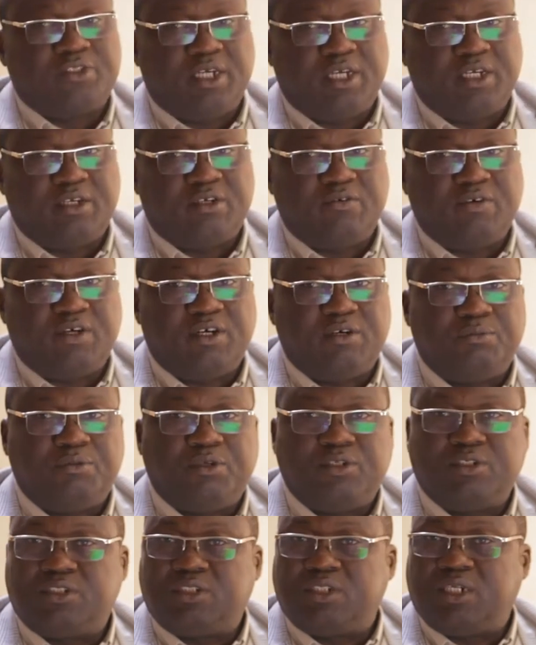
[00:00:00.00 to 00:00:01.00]
Thank you very
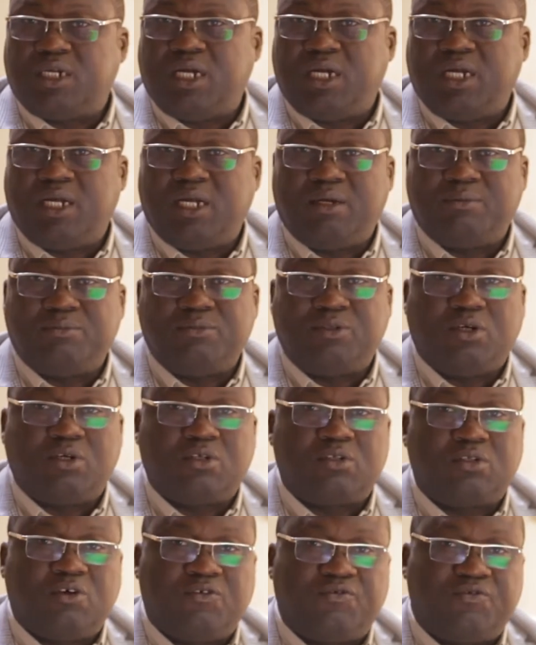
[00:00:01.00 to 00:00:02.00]
much. I am
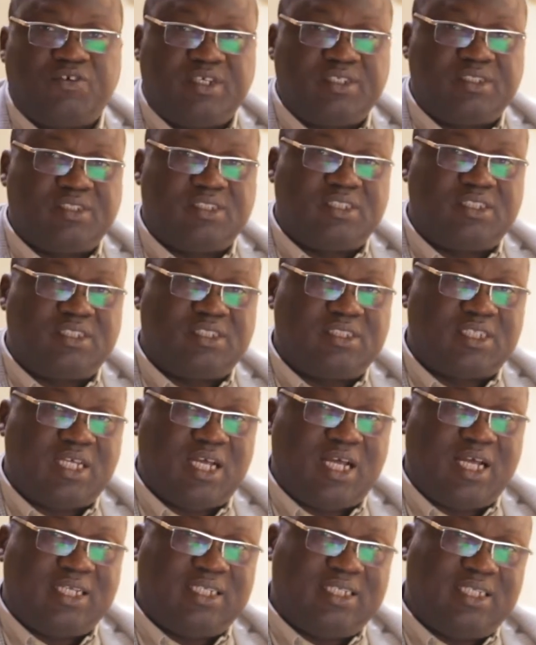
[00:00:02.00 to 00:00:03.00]
Dr. Francis
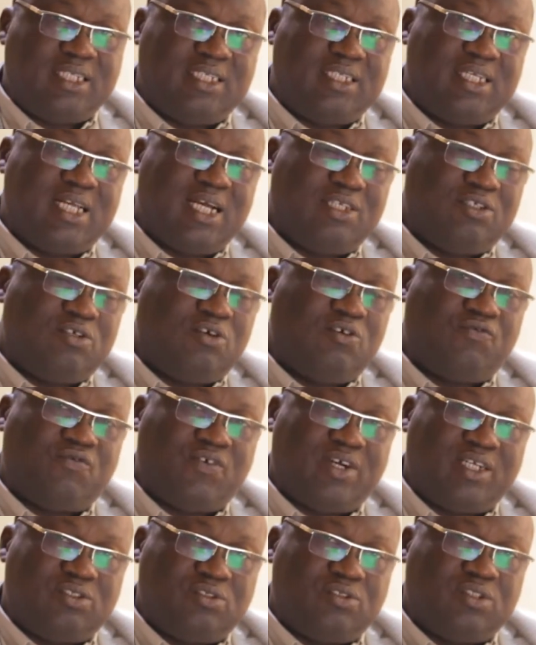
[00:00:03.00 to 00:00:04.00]
Adedayo
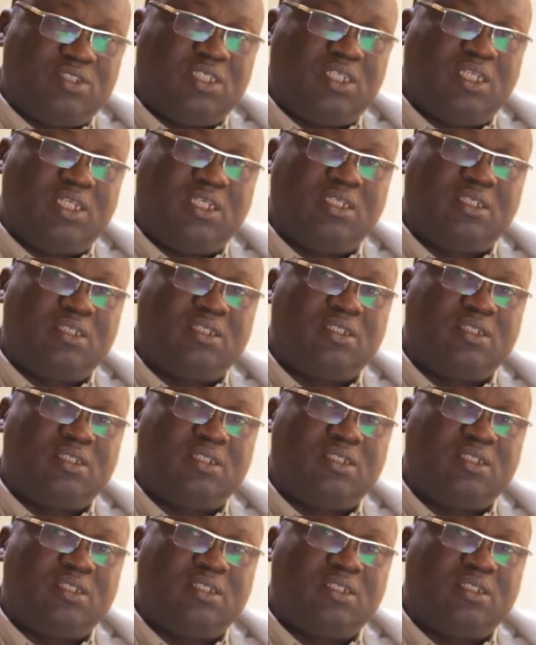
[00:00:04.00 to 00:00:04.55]
Faduyile.